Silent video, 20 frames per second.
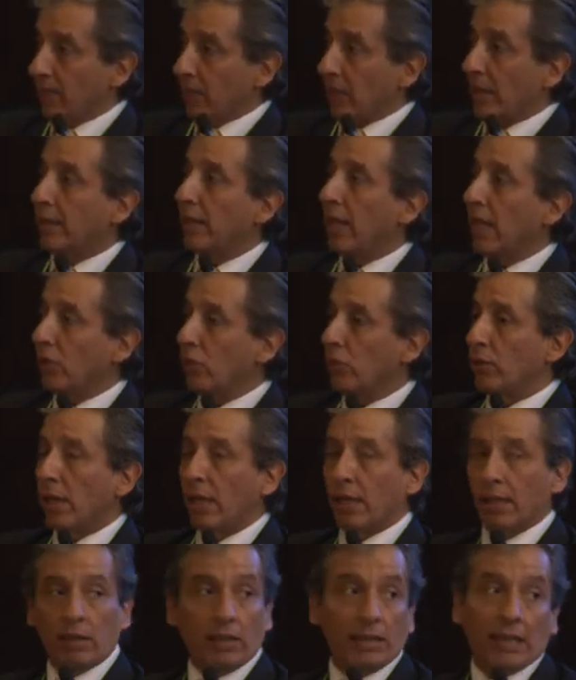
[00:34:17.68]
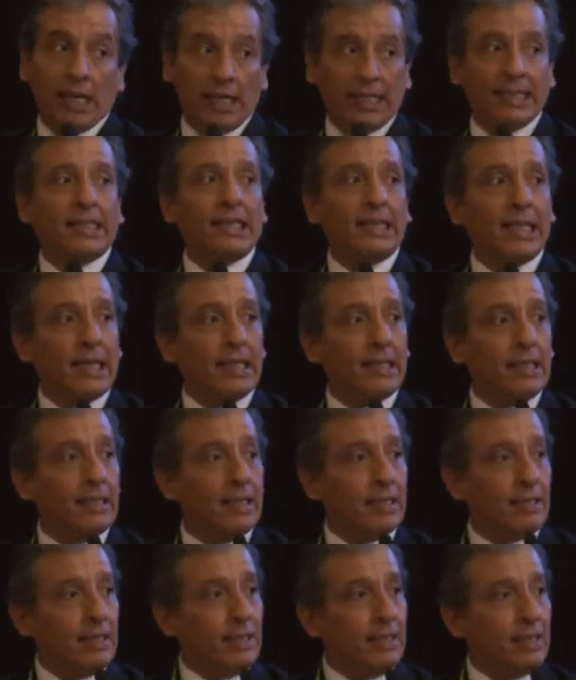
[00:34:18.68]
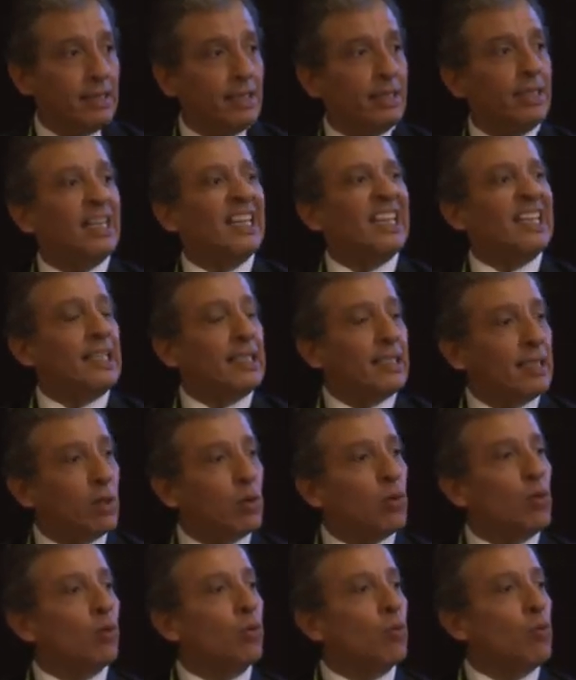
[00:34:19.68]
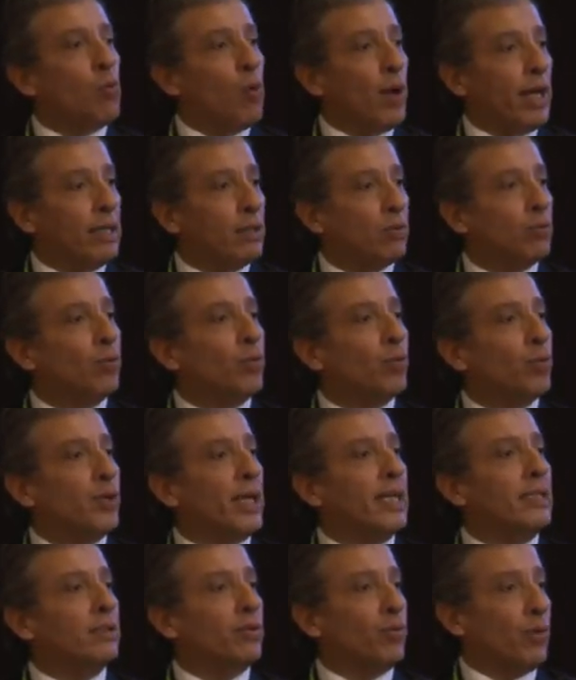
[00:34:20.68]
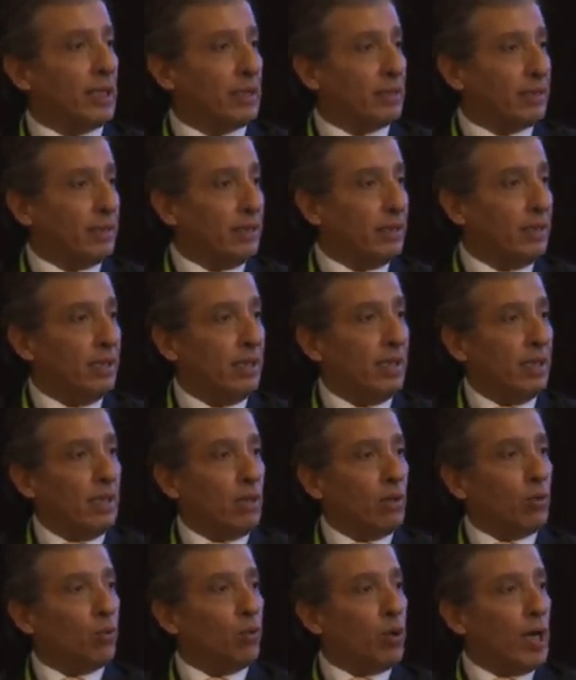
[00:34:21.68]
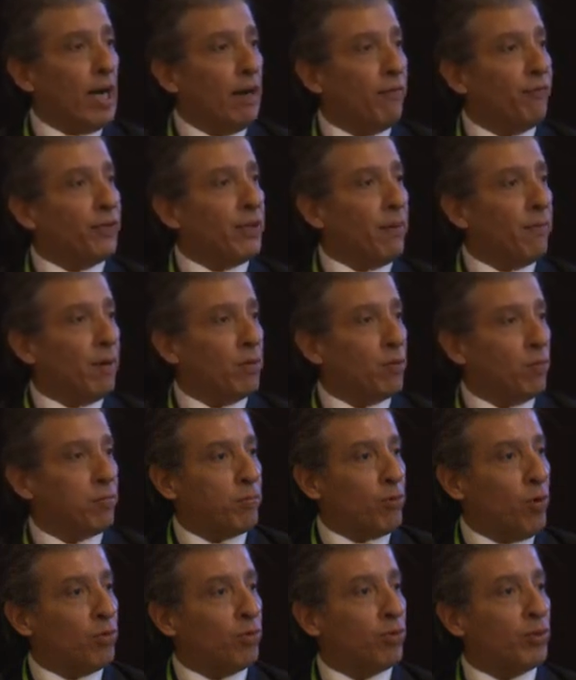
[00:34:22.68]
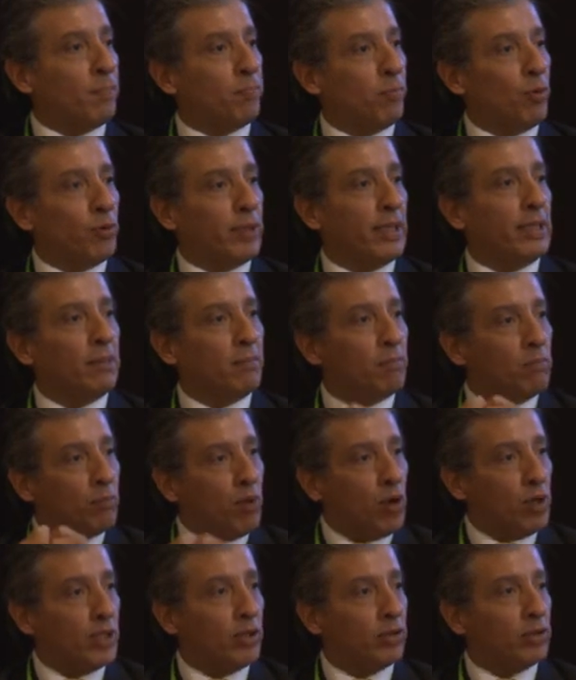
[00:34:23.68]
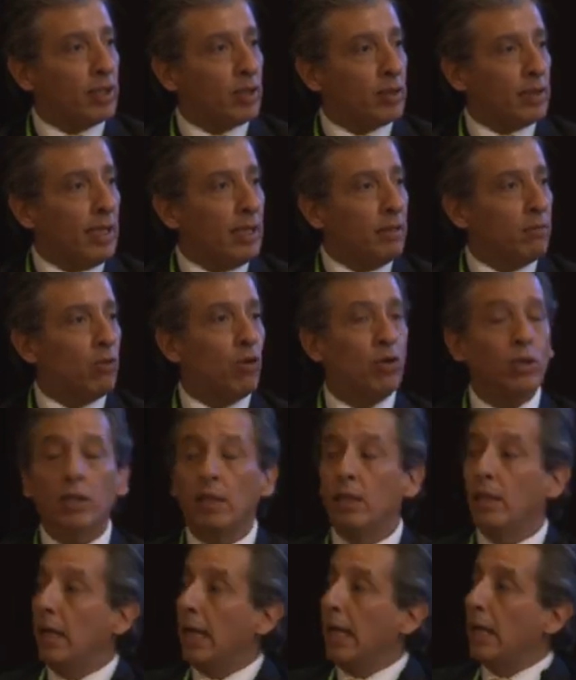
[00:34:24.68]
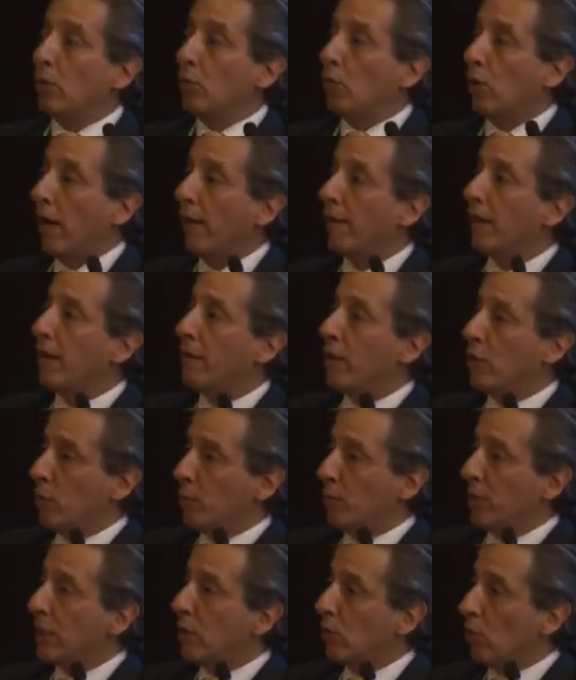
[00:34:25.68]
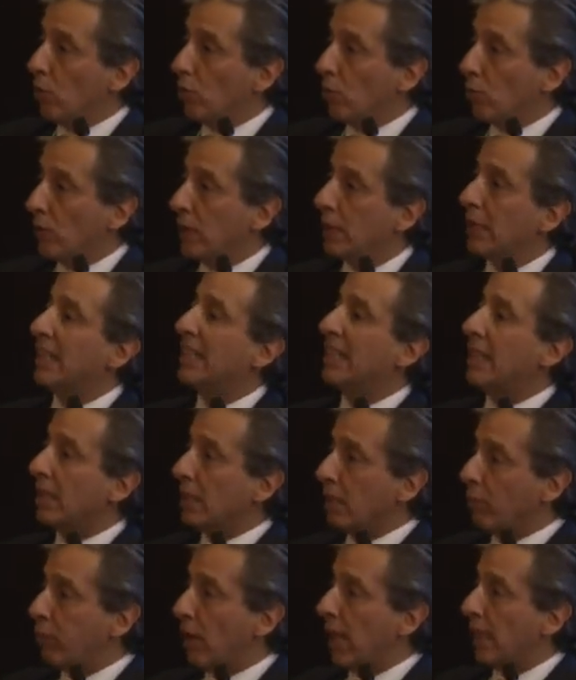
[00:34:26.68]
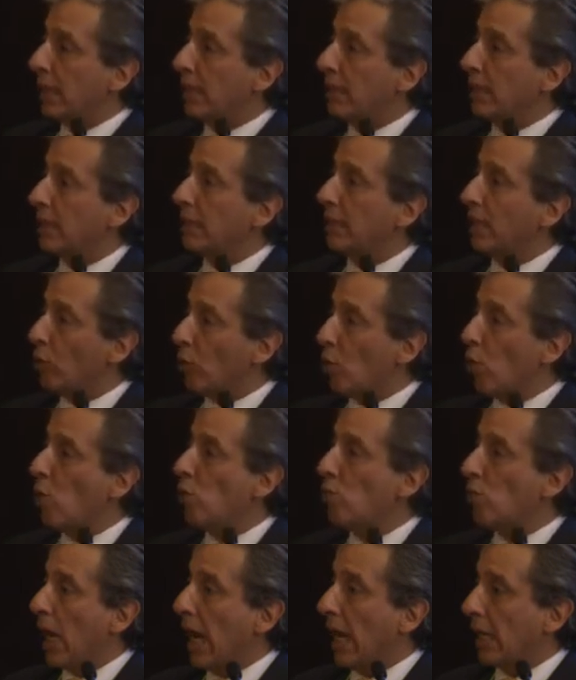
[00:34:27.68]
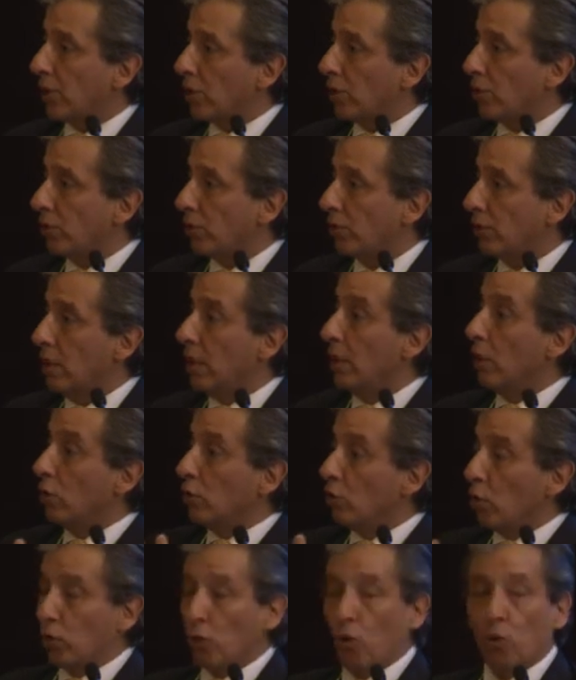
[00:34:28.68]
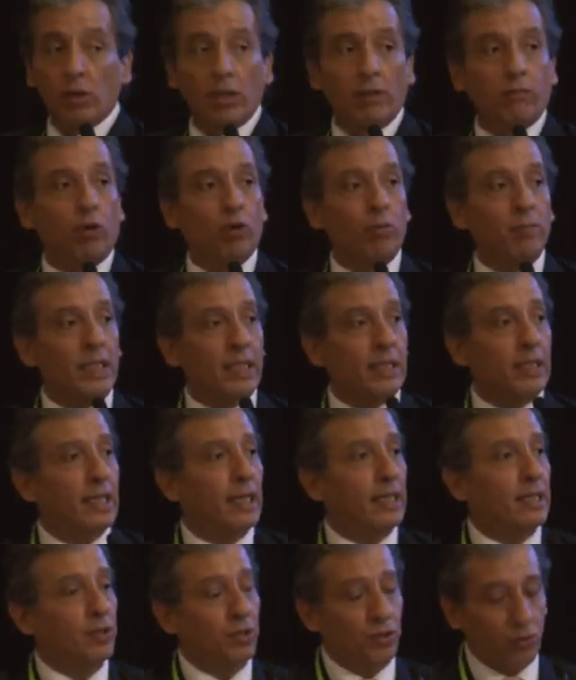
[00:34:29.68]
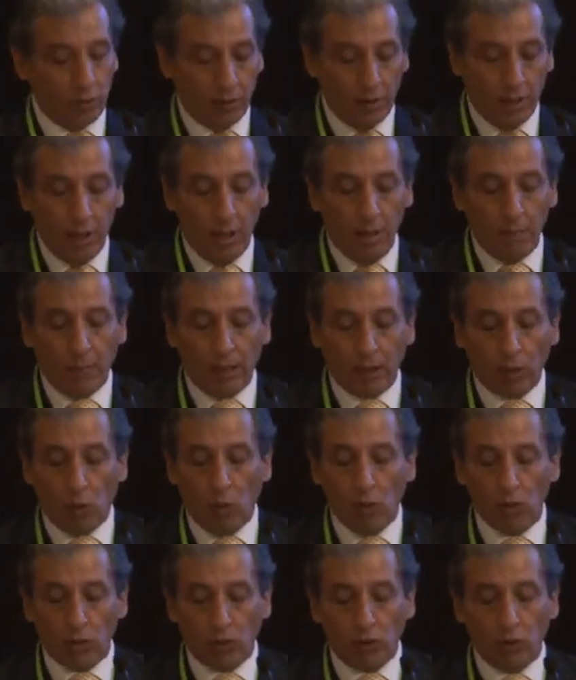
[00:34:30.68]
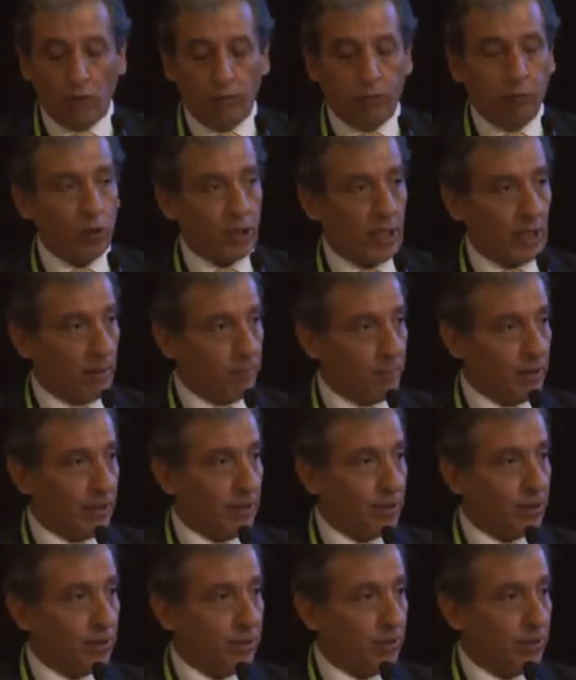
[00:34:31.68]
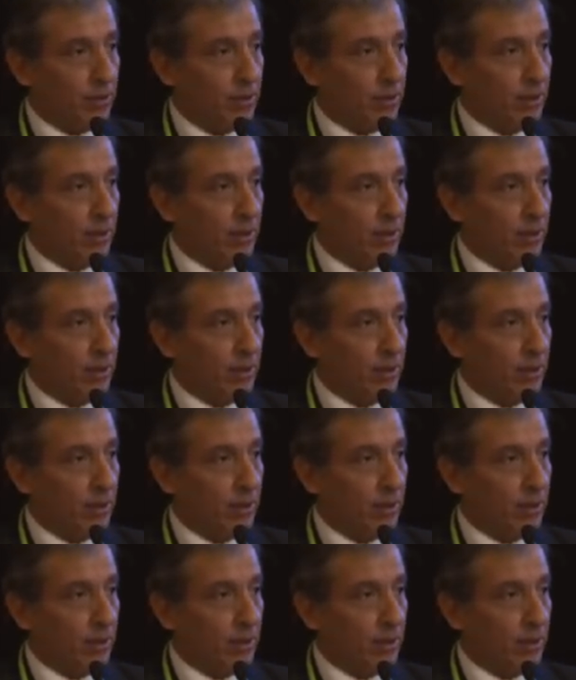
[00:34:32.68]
national, the NDCs, is a good way to create trust, to have developed countries putting money on the table and to have developing countries identifying their own action, not only for mitigation, but also for adaptation.